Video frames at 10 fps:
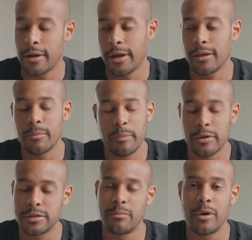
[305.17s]
hey, let me
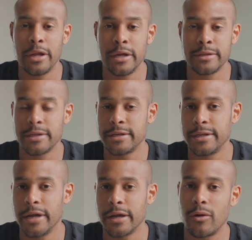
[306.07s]
put some money into this
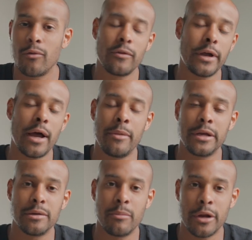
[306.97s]
thing and hopefully I make
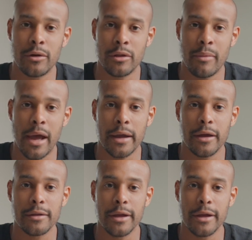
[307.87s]
some money on the back end.